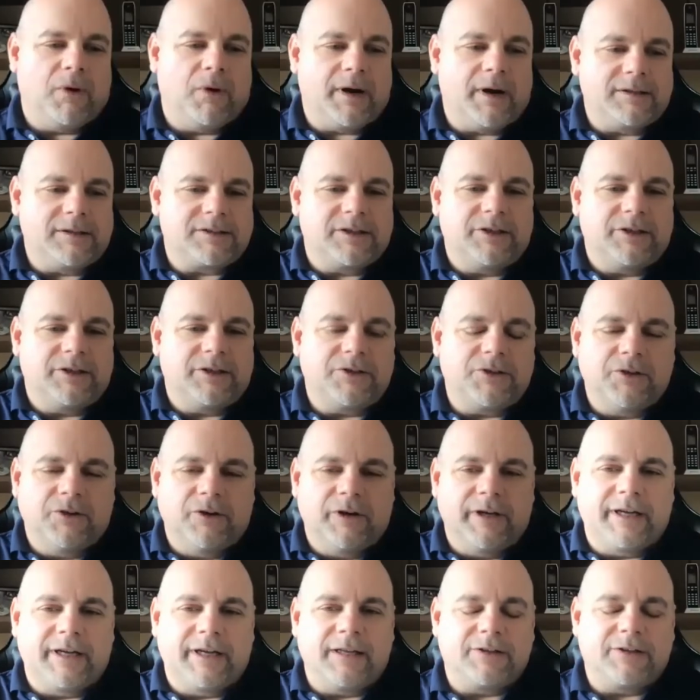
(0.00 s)
else are you
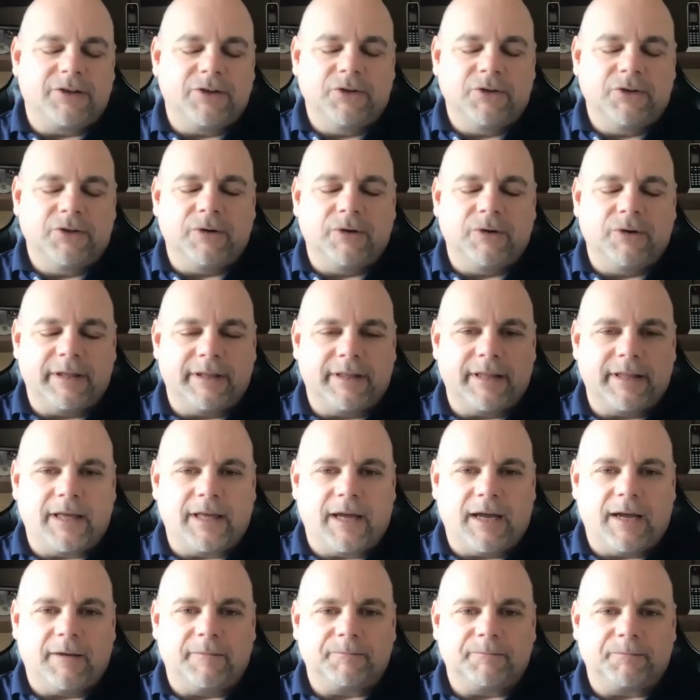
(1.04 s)
doing too with,
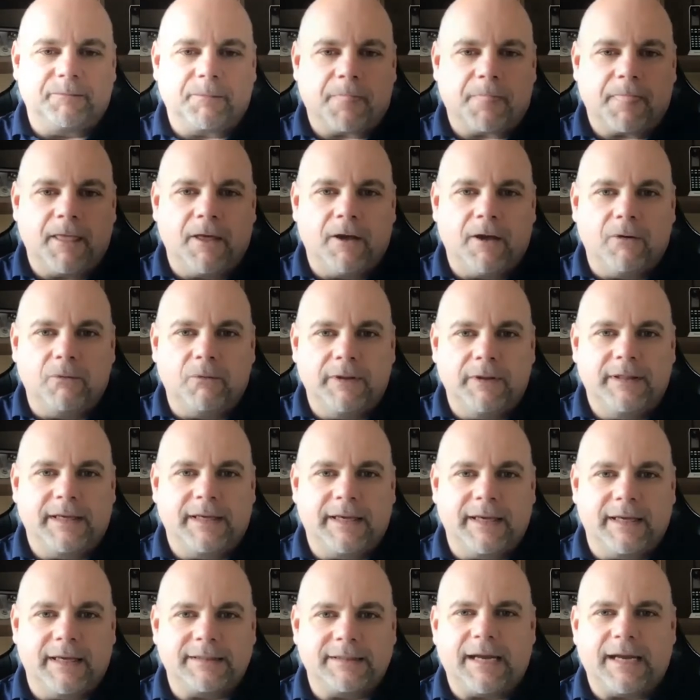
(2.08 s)
with the
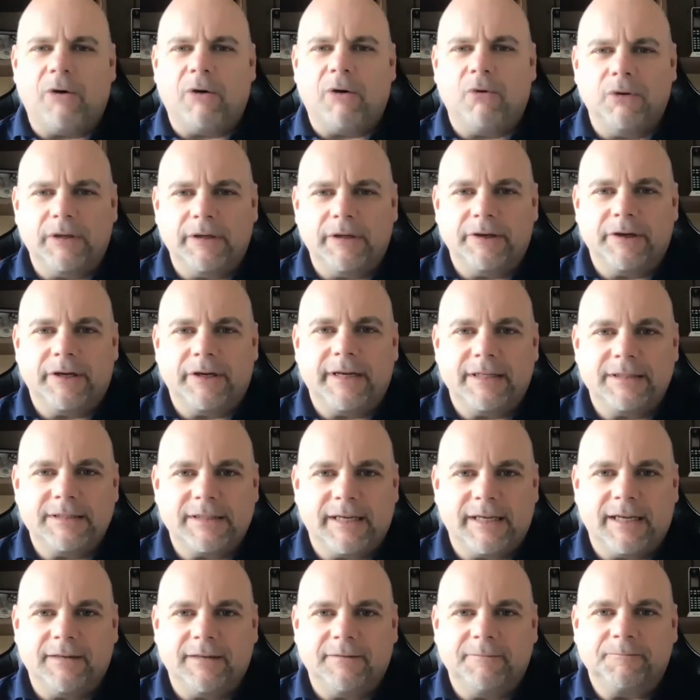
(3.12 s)
kids? How old are your kids
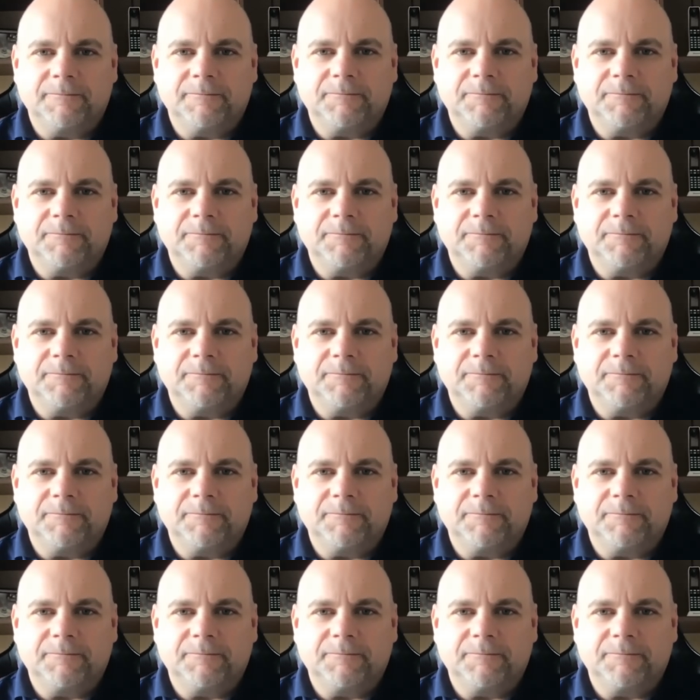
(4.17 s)
again?